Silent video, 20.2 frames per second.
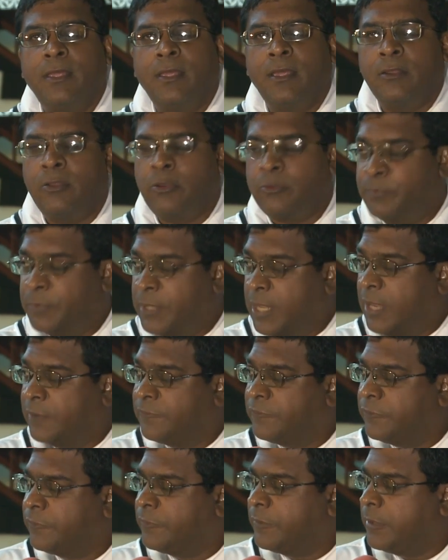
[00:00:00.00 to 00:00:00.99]
And on
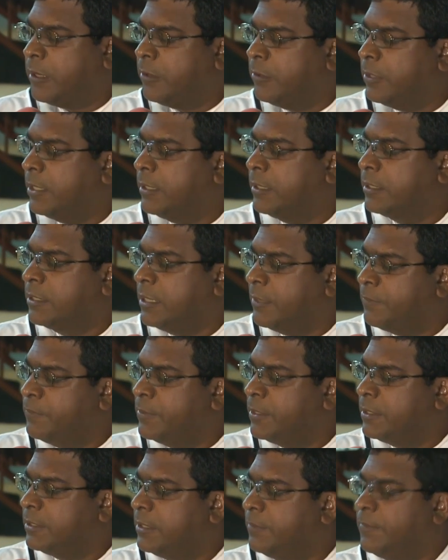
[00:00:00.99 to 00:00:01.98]
behalf of our
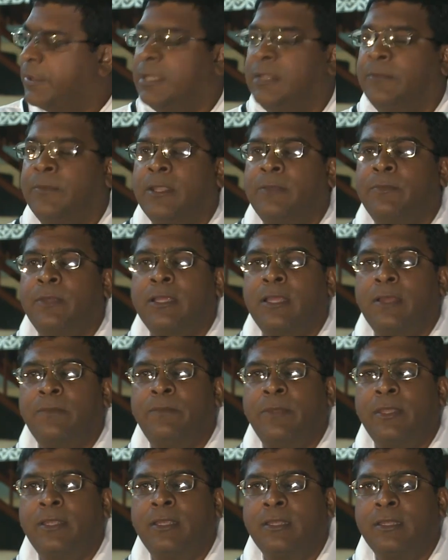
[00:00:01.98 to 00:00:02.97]
government, the Banyamarama
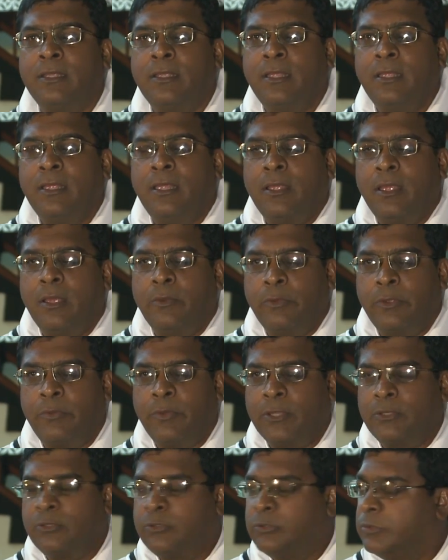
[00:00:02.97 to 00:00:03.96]
government, we
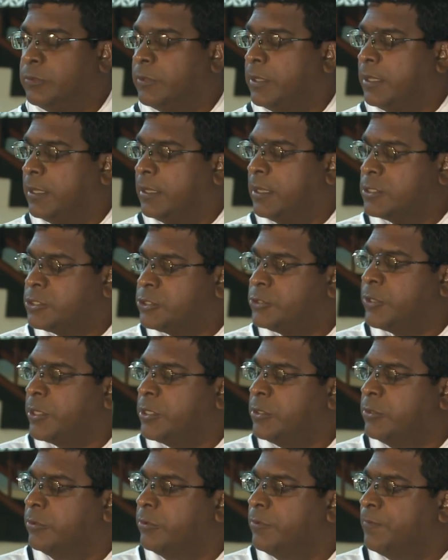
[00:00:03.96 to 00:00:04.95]
want to assure
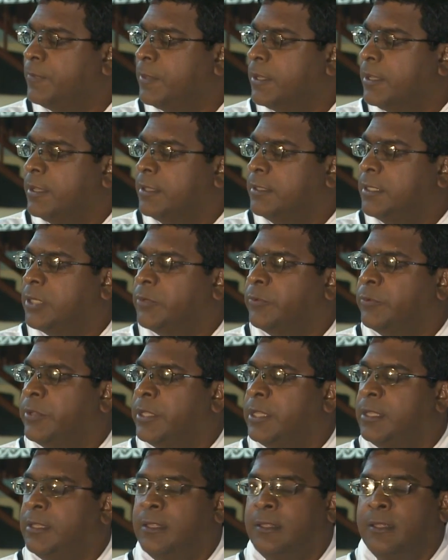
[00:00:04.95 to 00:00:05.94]
you that
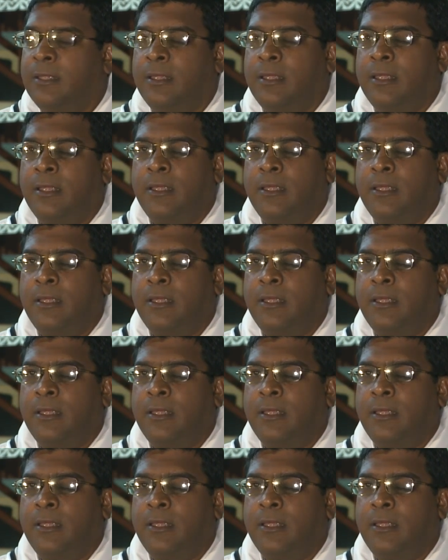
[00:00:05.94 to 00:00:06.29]
we